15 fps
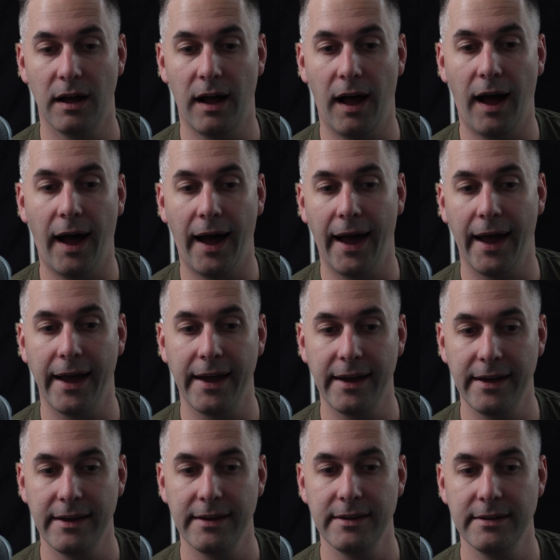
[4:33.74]

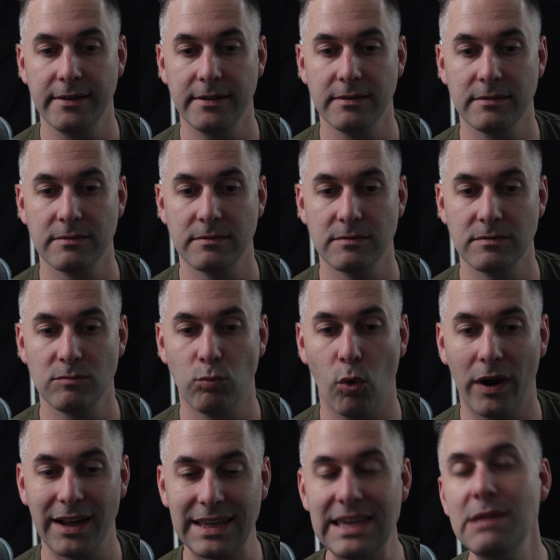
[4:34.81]
I
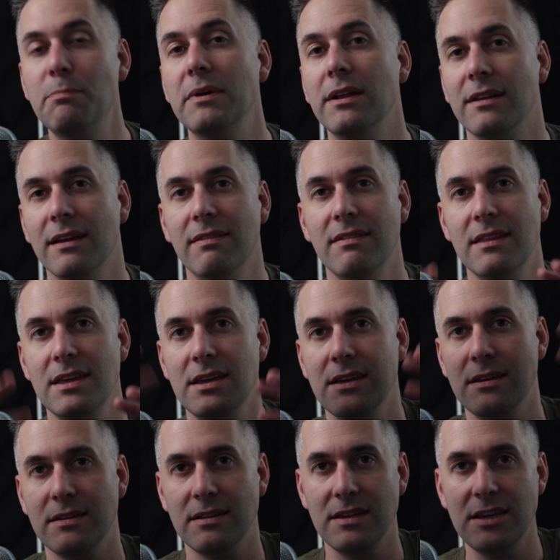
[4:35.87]
want to keep it in
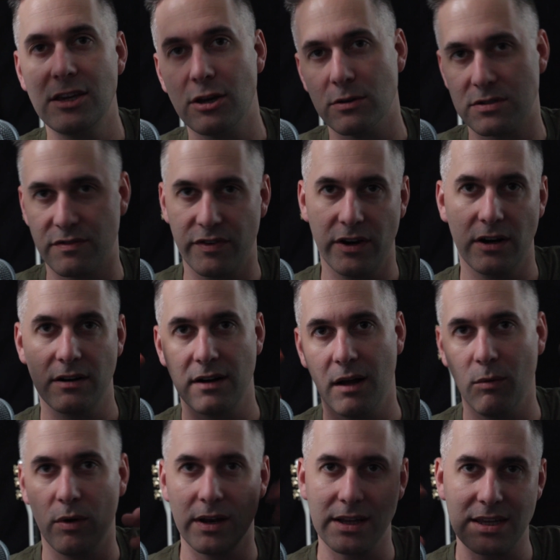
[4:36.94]
the ecosphere. I
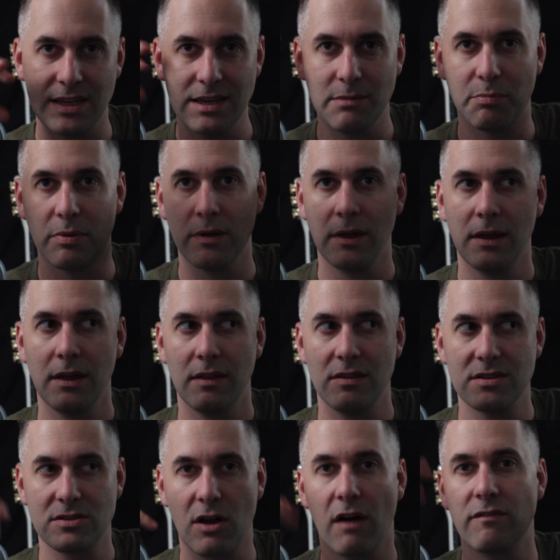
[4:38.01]
want to keep
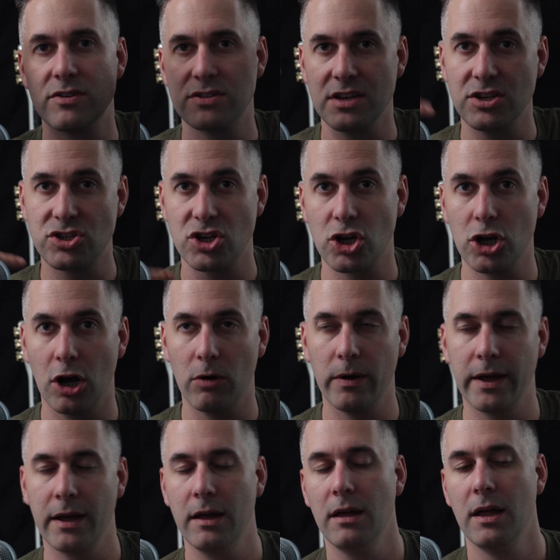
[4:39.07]
this conversation
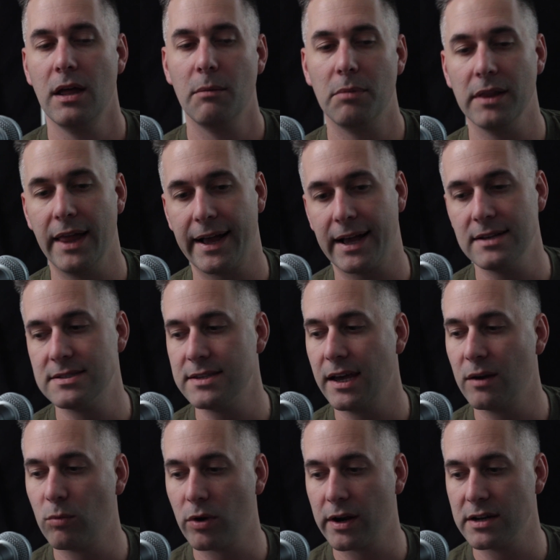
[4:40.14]
going. But like I
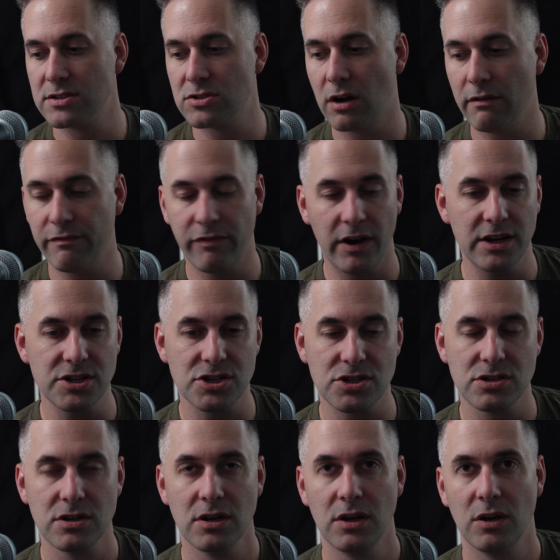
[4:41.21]
said, we're going to start
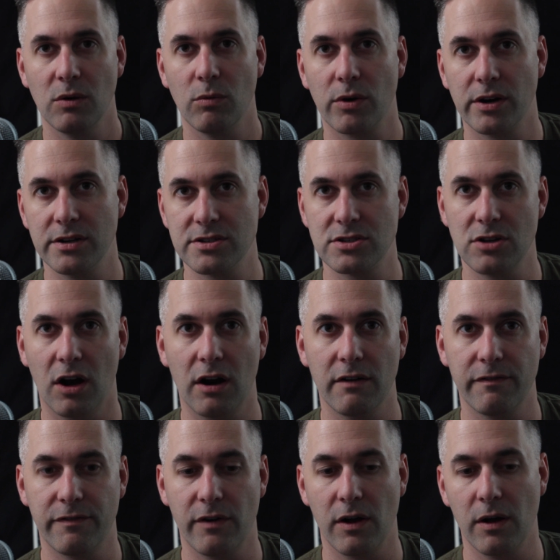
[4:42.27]
fresh. We're going to start
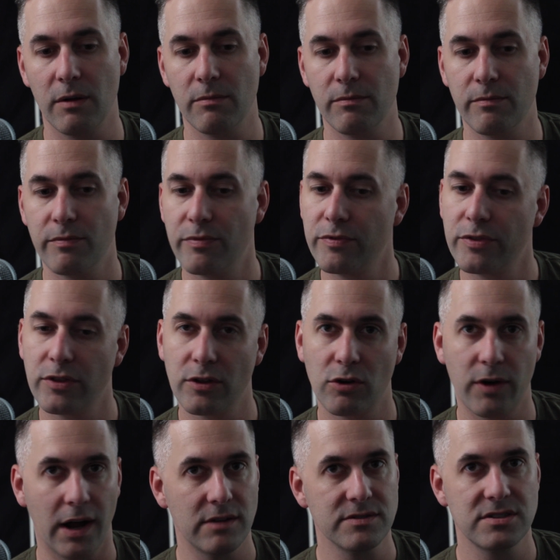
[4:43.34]
from the
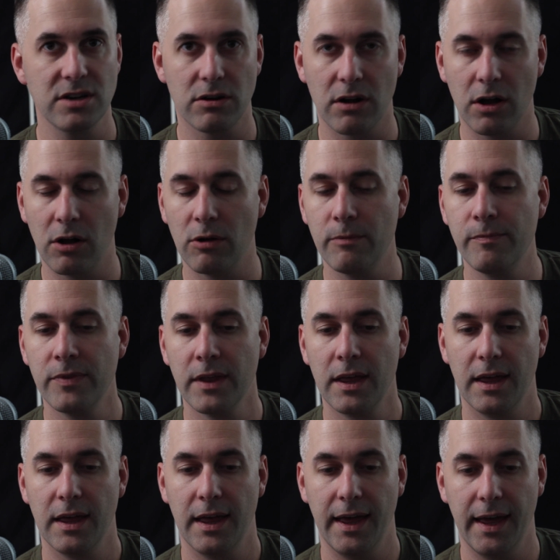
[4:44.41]
ground zero.
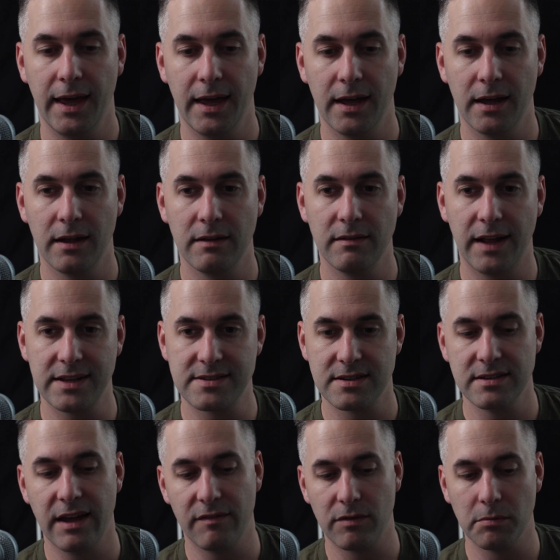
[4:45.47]
And that's
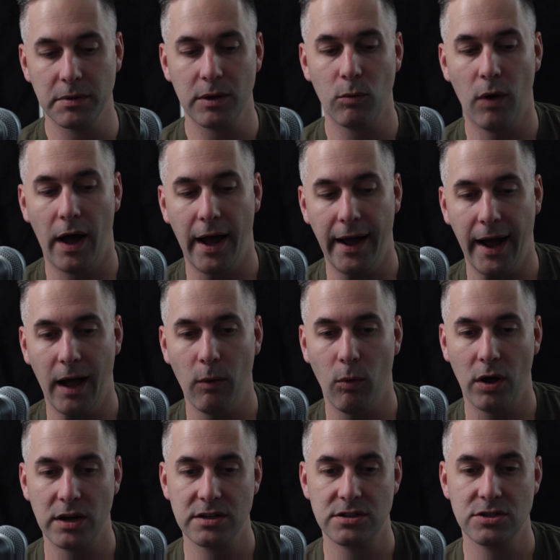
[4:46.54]
inevitably why I
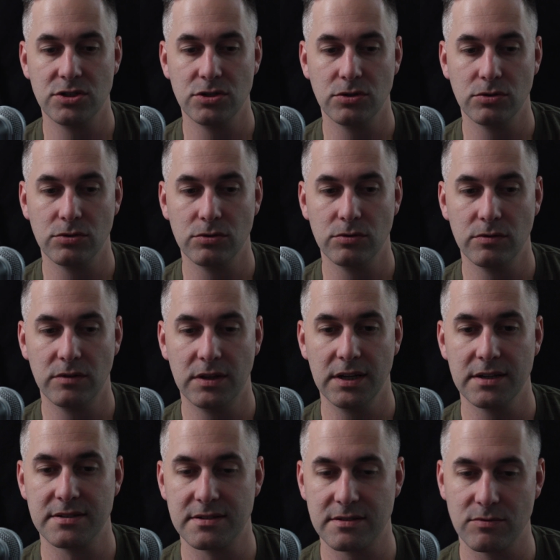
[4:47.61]
wanted to do
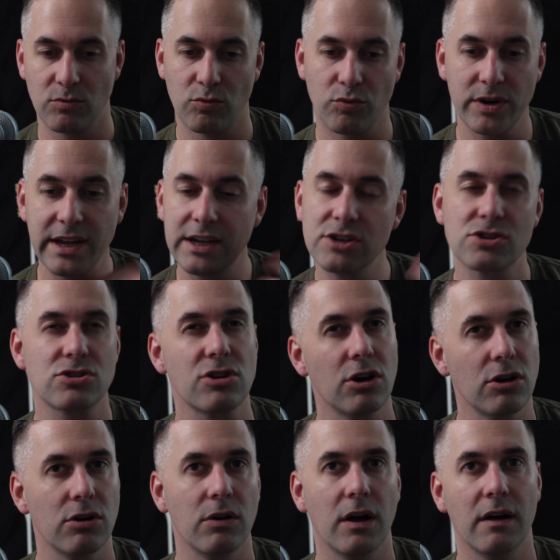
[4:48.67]
this
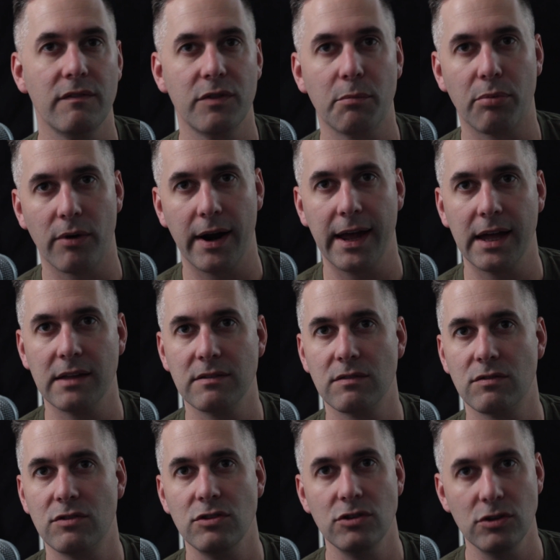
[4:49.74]
reintro of the brand
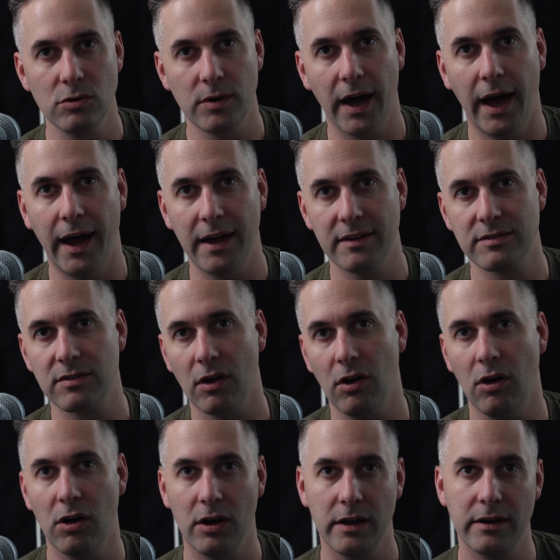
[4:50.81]
to you guys
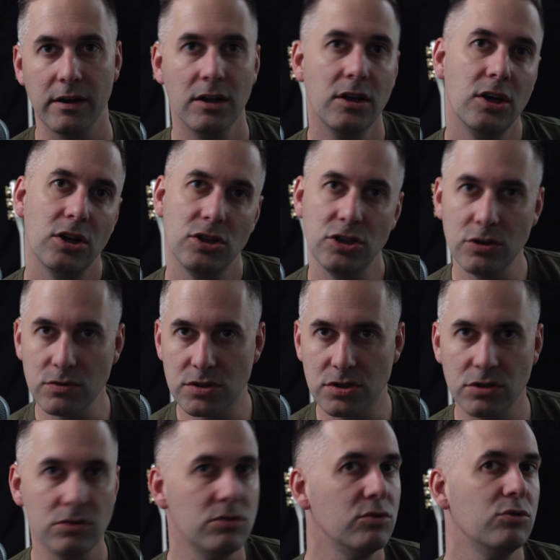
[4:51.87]
on
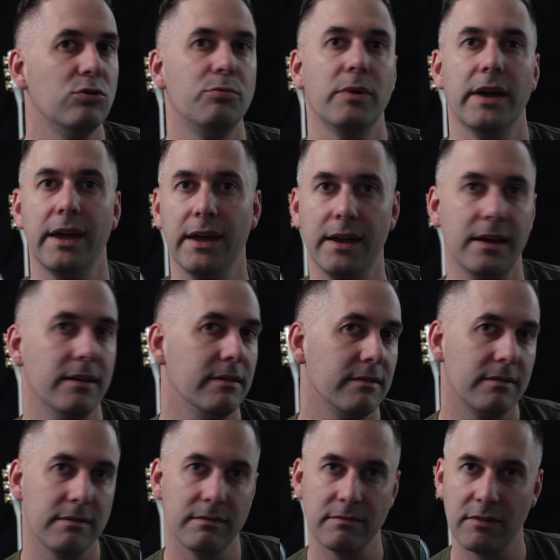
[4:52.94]
YouTube and
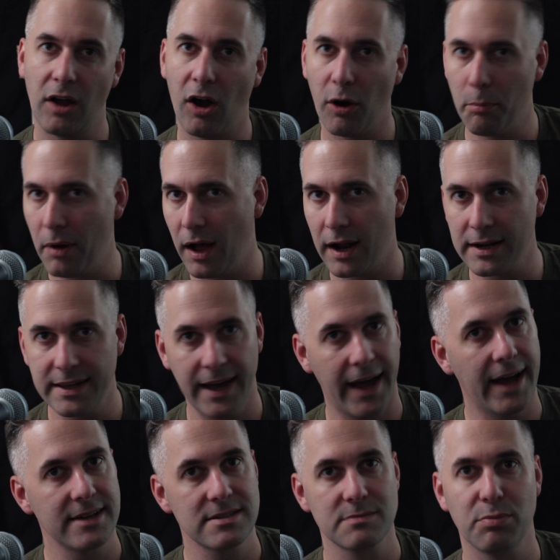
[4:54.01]
our
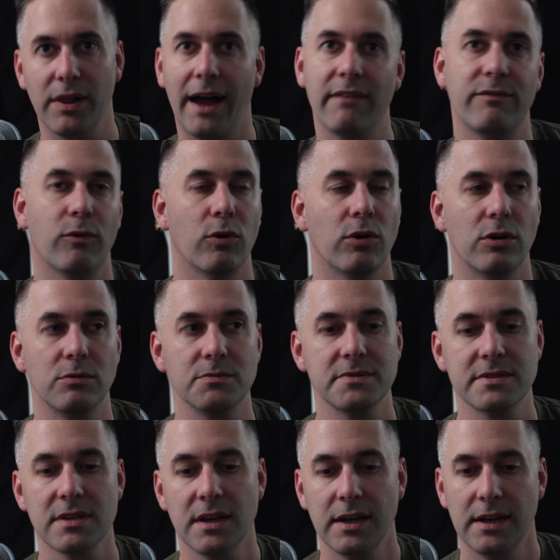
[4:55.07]
podcast
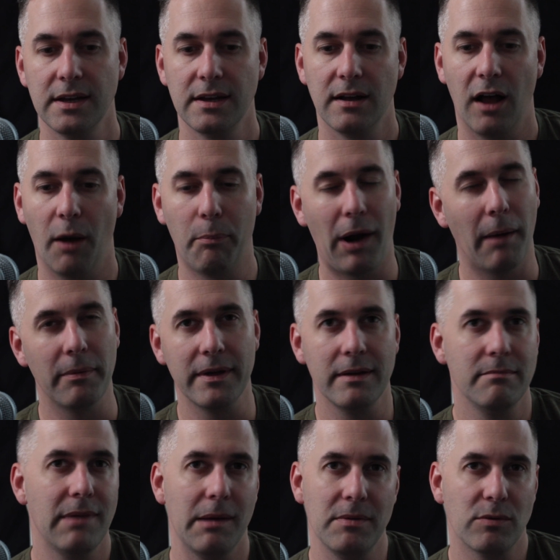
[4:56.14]
platforms. I'll probably
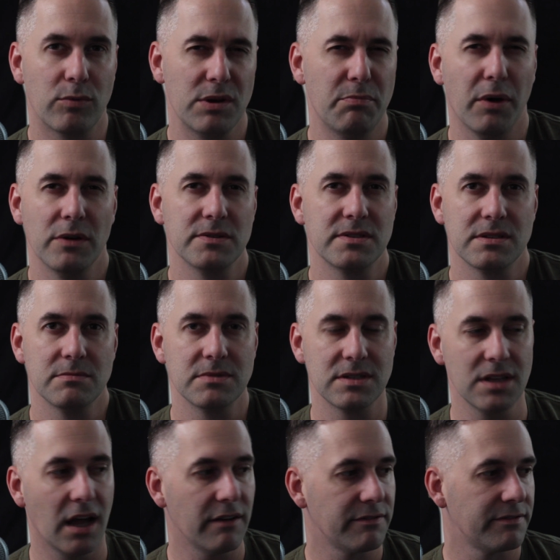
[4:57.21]
maybe repost some
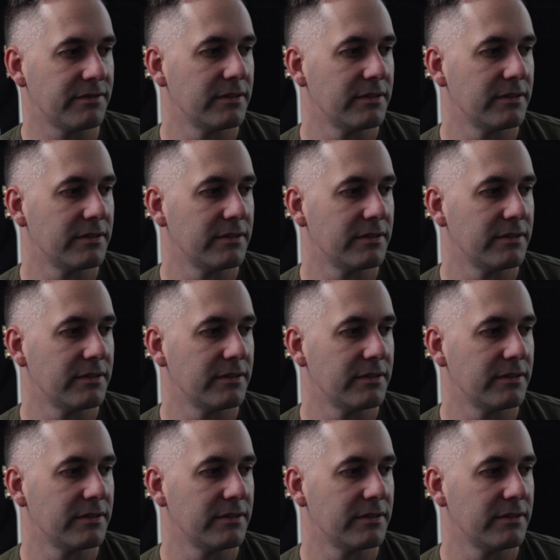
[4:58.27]
stuff